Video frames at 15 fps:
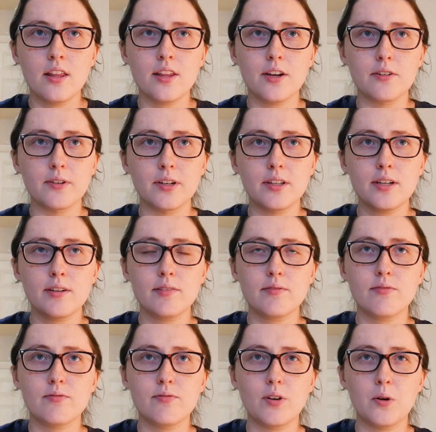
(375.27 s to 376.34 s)
they really
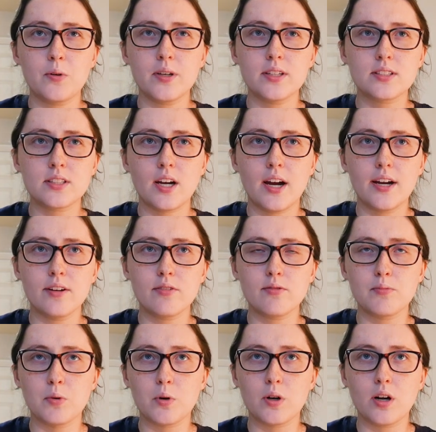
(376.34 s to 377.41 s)
focus kind
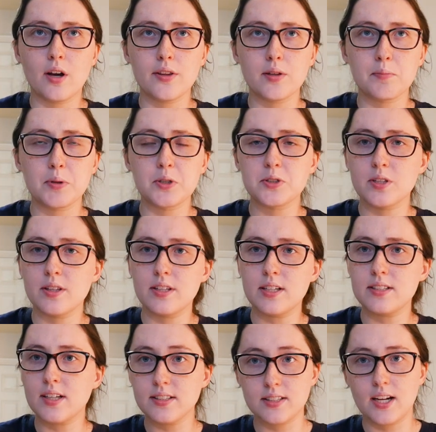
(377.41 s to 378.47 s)
of more on the person
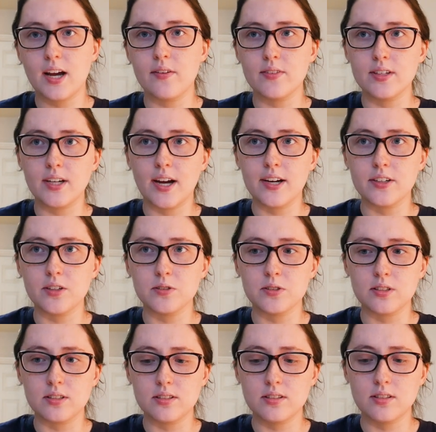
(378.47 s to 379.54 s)
that doesn't have the
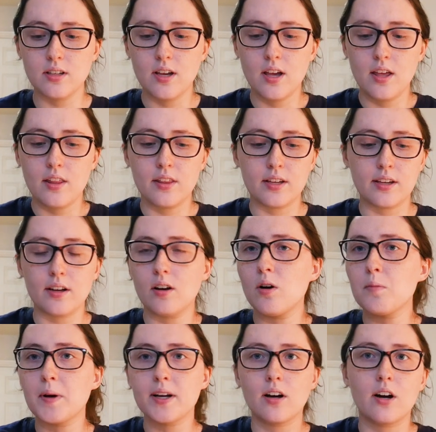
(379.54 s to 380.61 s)
diagnosis thinking,
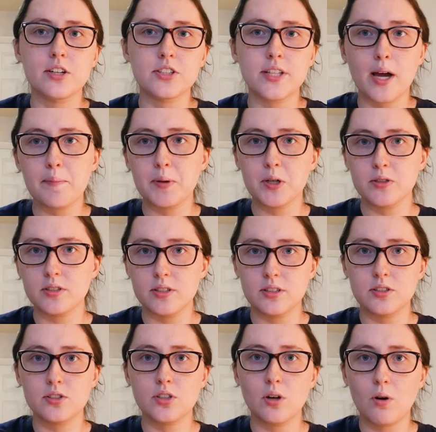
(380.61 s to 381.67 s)
oh my gosh, that person
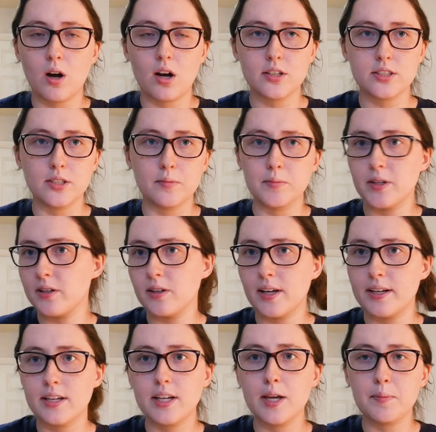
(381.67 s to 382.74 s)
is so awesome. They're
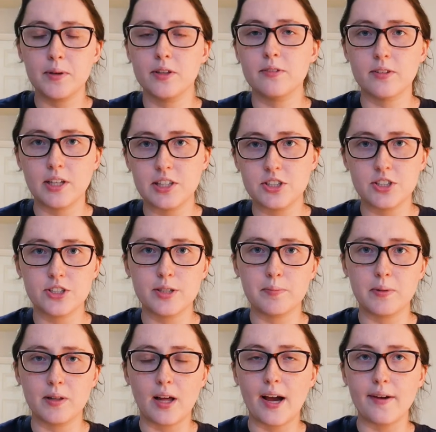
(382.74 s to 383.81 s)
like keeping the
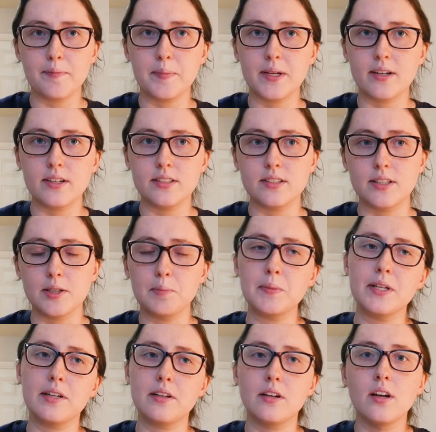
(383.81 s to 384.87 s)
relationship alive because they're
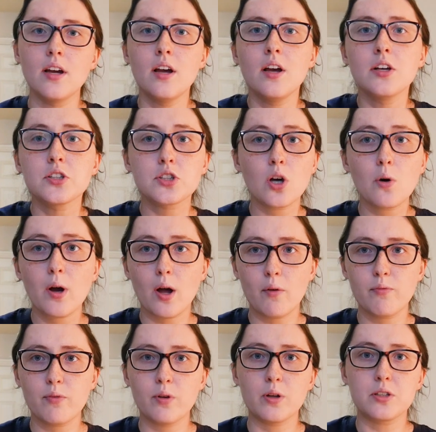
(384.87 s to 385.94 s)
being so
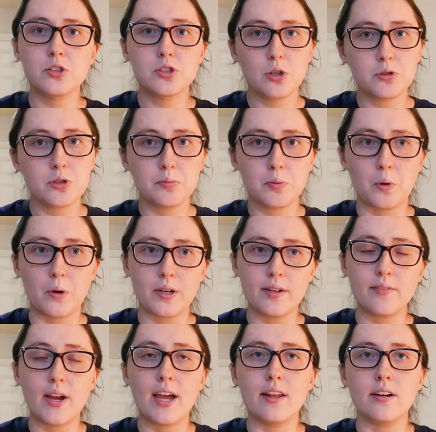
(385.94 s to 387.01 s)
helpful and so
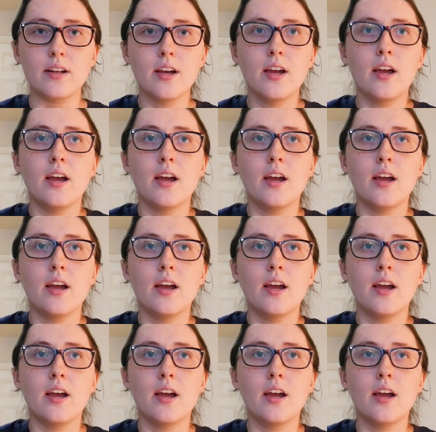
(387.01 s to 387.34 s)
supportive. And